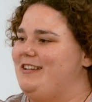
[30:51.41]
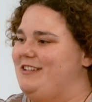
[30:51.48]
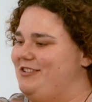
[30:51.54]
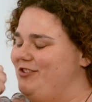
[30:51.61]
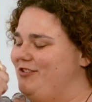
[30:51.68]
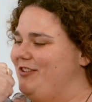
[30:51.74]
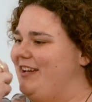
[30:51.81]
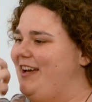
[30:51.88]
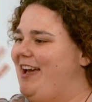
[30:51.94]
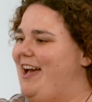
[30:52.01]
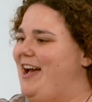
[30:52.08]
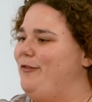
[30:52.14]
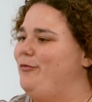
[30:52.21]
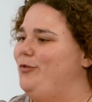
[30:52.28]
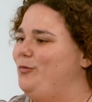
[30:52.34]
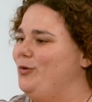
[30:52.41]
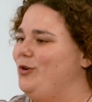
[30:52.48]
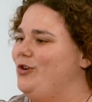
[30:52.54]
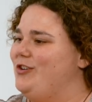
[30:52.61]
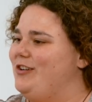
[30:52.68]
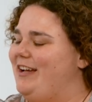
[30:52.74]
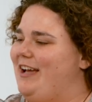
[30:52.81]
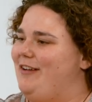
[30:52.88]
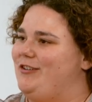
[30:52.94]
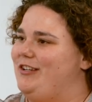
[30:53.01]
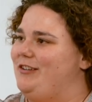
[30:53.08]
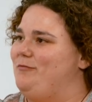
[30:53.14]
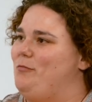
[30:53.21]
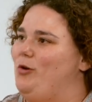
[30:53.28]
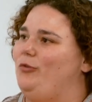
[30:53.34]
And it's here, like I have the word, I have it
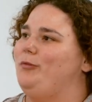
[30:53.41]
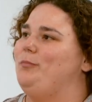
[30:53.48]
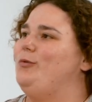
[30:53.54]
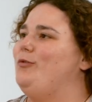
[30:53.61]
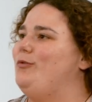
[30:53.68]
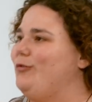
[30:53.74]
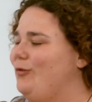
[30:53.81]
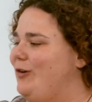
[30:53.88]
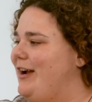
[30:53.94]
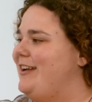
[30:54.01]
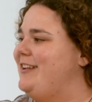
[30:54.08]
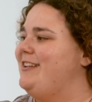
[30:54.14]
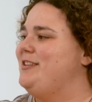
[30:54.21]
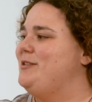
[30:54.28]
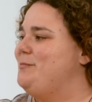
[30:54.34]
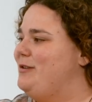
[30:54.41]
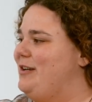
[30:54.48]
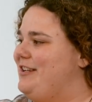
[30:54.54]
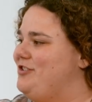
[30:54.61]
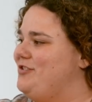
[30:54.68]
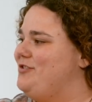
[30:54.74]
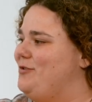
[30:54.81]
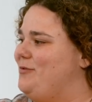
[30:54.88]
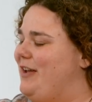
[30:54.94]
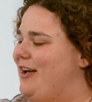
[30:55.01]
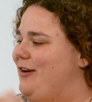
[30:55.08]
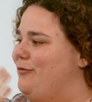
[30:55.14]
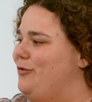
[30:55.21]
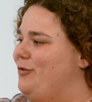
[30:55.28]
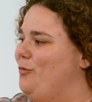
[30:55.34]
in multiple varieties, but I just don't
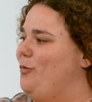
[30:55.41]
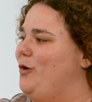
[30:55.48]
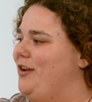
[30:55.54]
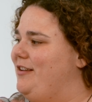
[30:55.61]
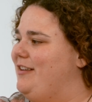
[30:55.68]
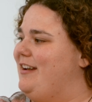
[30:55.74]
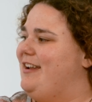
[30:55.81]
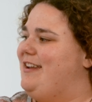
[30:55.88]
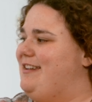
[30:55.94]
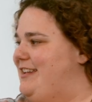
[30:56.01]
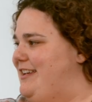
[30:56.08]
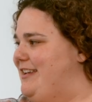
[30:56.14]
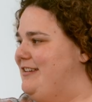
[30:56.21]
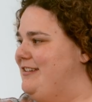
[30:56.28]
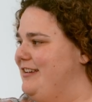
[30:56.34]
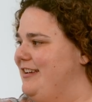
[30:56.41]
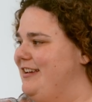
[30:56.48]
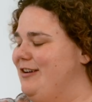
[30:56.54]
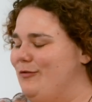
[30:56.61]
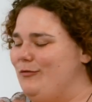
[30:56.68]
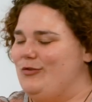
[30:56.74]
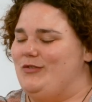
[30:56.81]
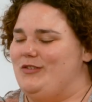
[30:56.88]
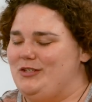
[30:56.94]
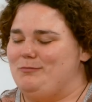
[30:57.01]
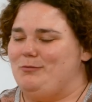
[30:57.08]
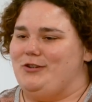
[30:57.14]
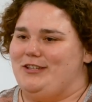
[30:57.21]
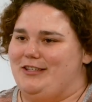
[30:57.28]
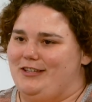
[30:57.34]
have the one that I need for this
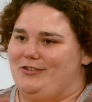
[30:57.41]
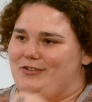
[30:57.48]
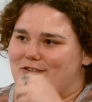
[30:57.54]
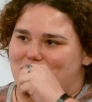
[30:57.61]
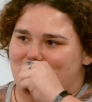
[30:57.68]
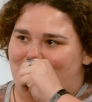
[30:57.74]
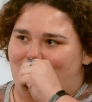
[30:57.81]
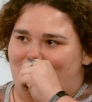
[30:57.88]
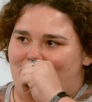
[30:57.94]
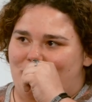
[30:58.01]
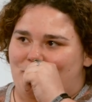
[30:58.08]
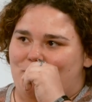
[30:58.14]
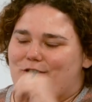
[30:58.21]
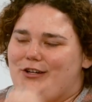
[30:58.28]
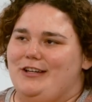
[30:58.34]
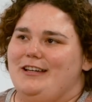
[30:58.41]
particular scenario.